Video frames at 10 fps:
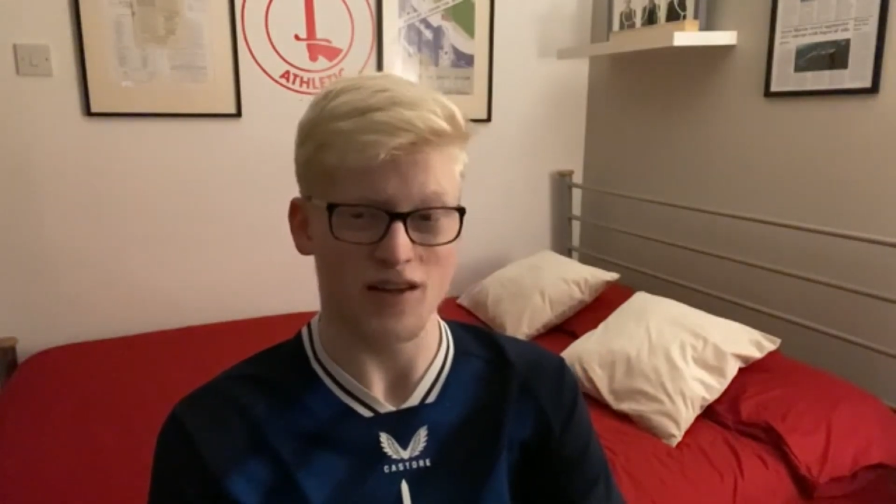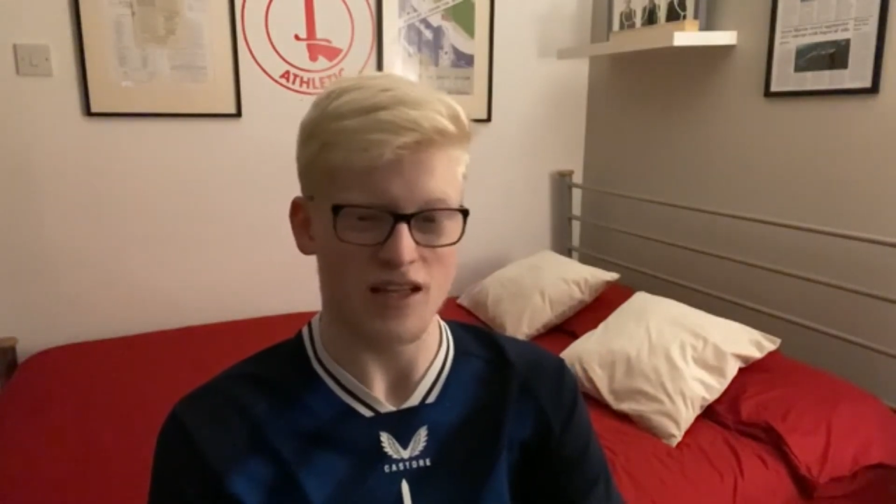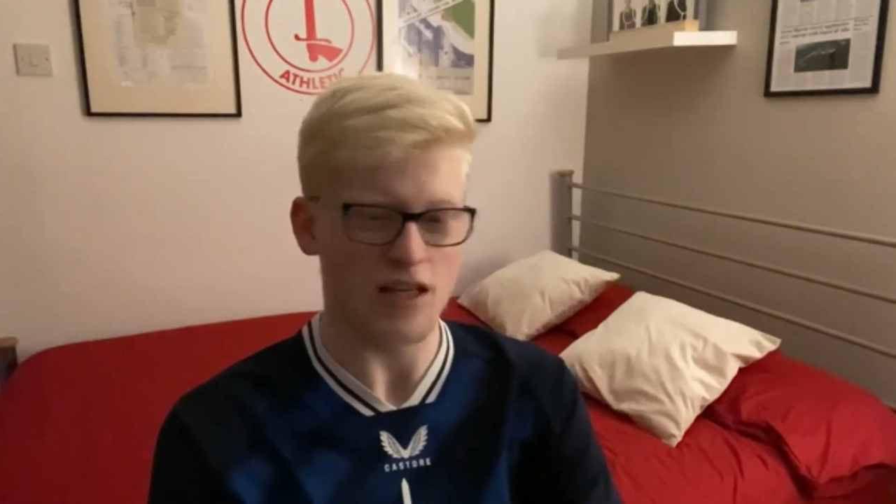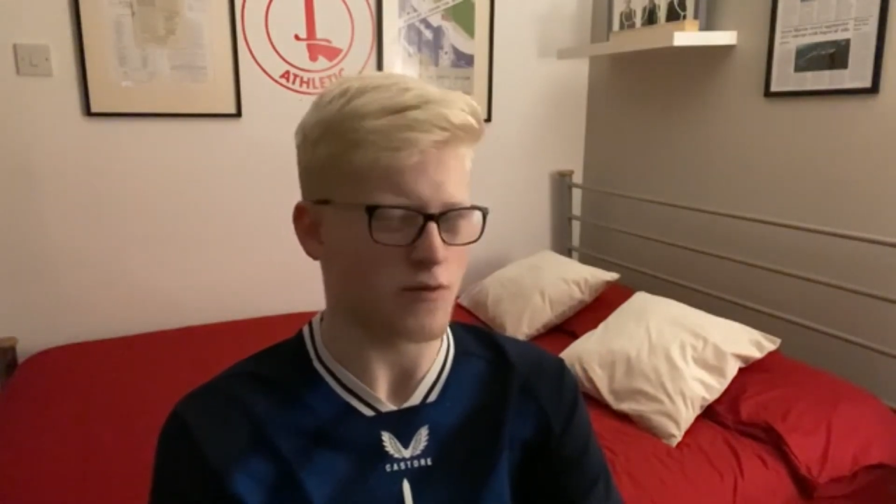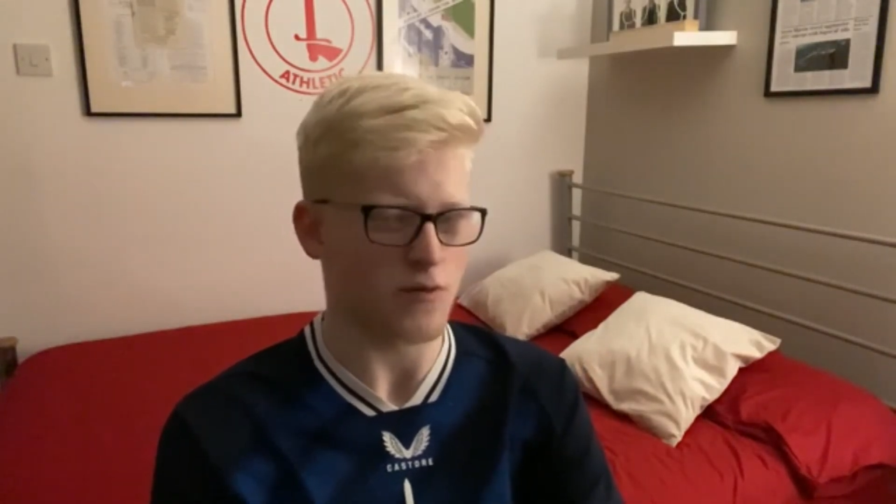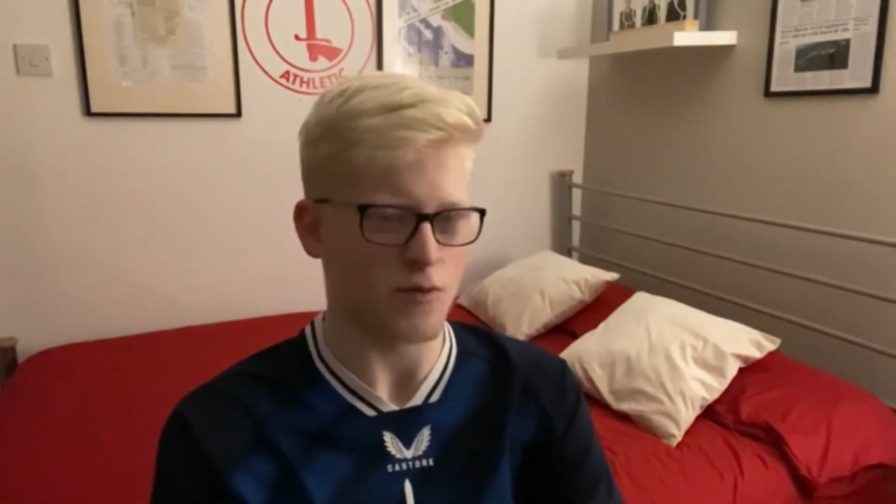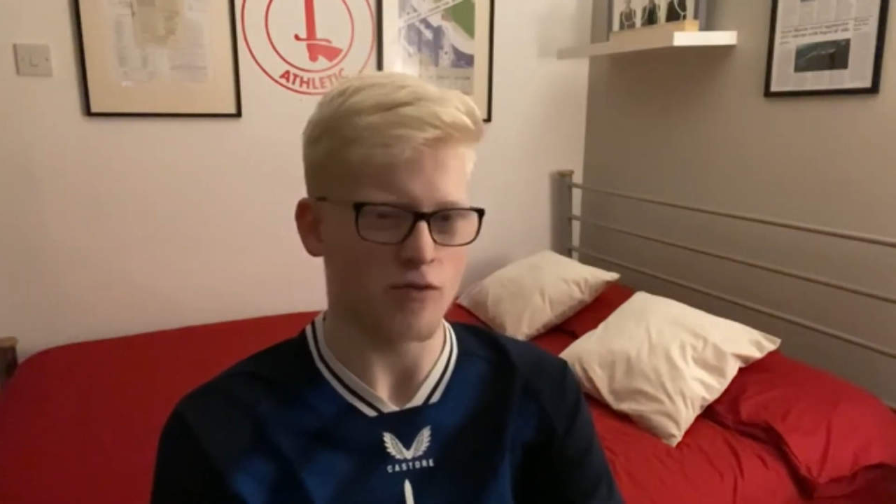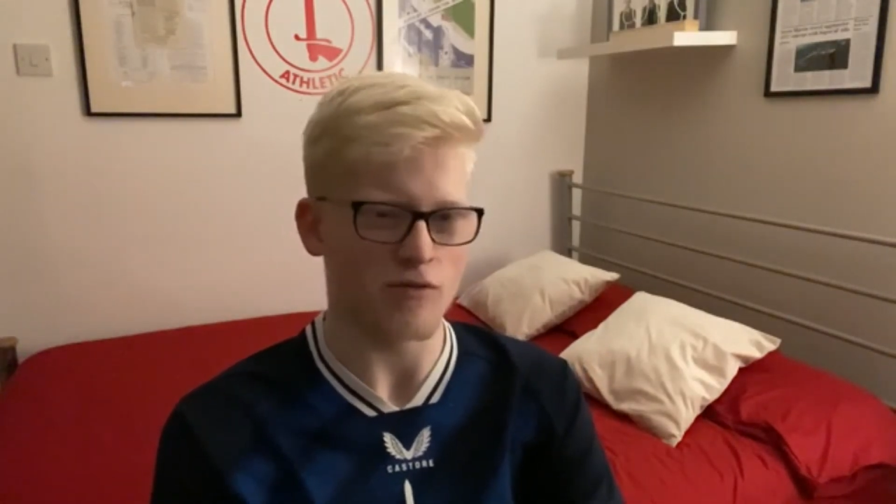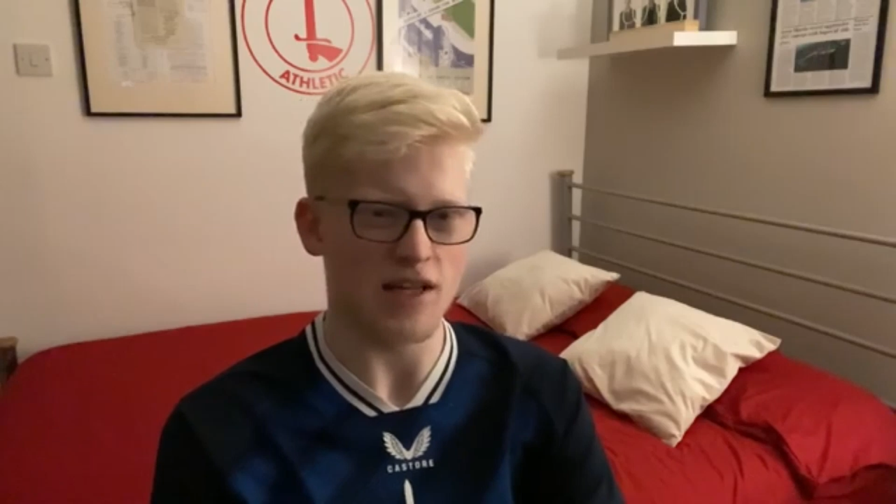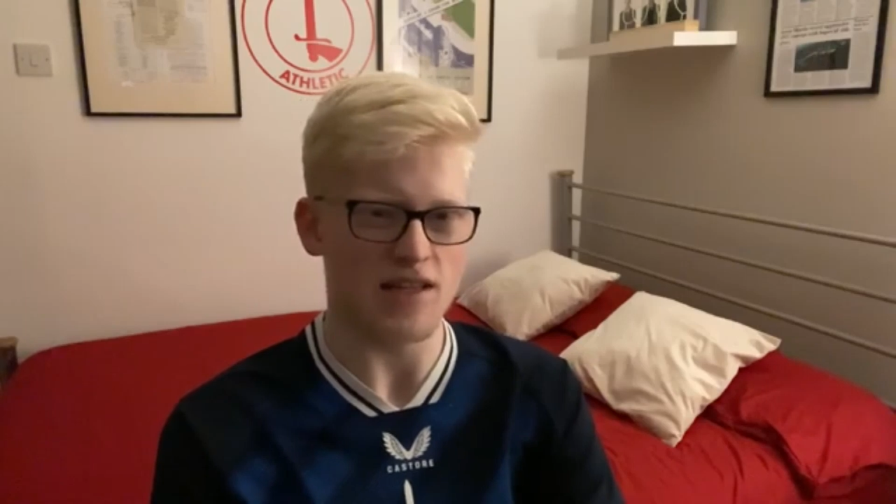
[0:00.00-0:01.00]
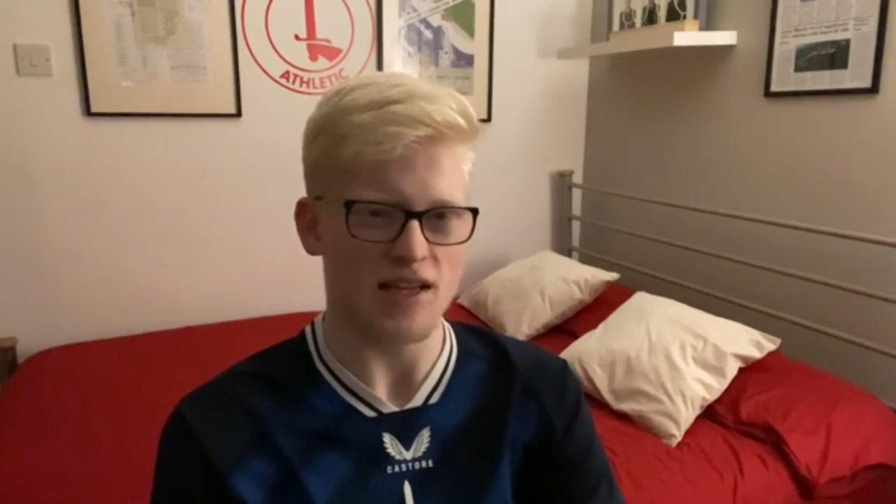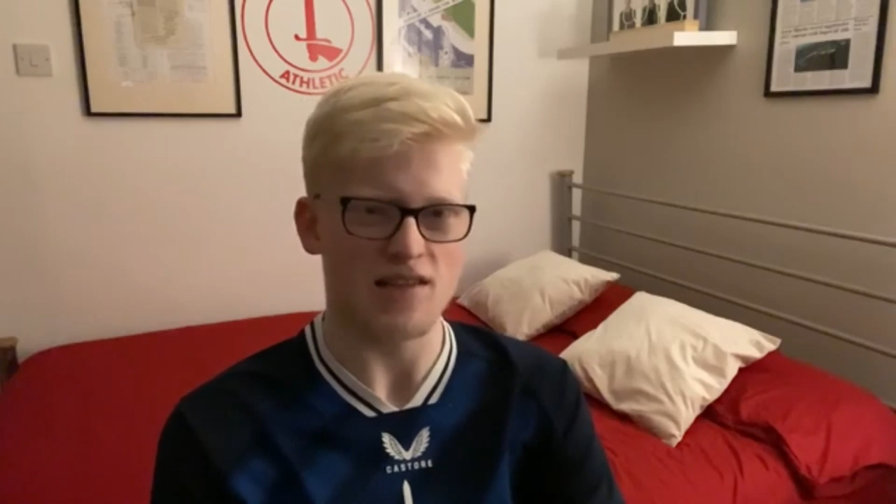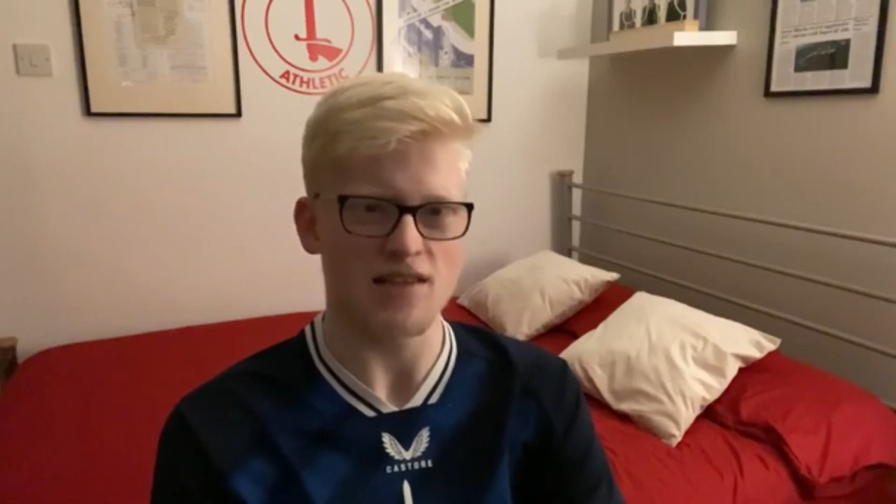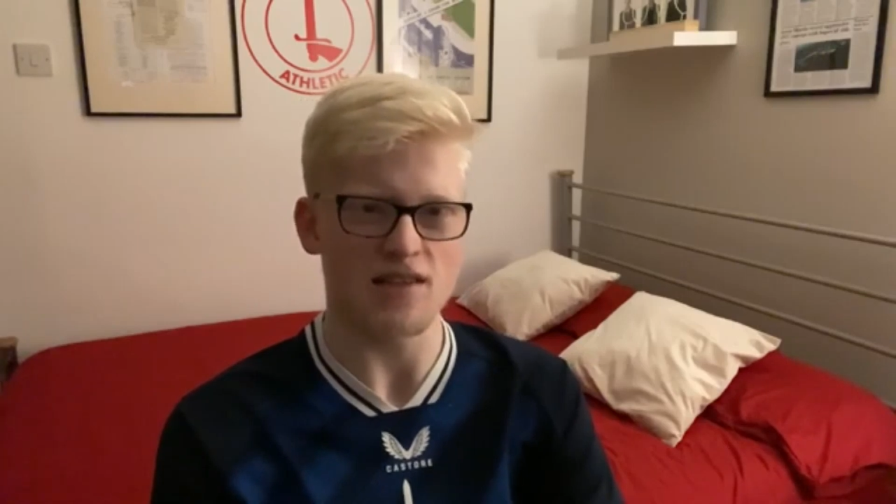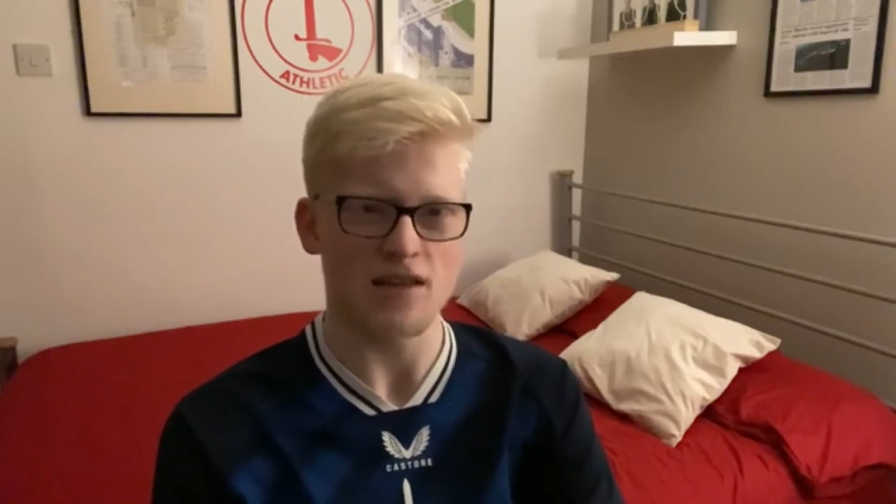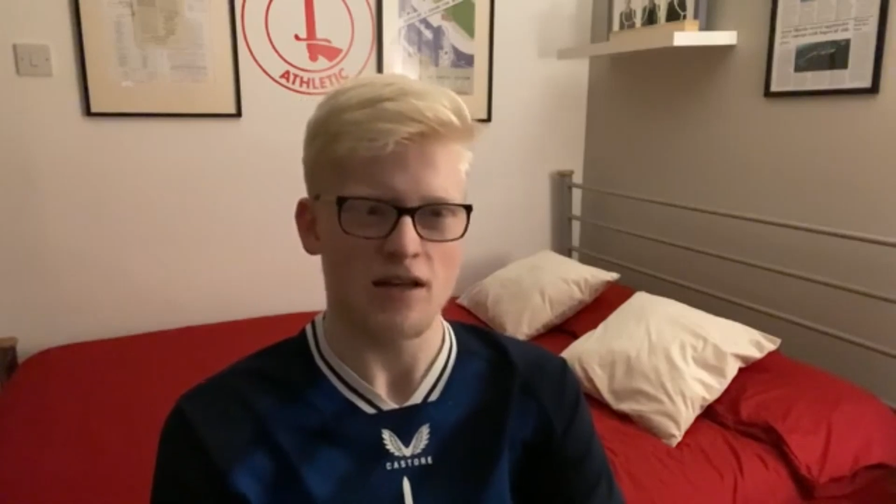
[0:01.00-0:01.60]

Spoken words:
neither of them are really tested.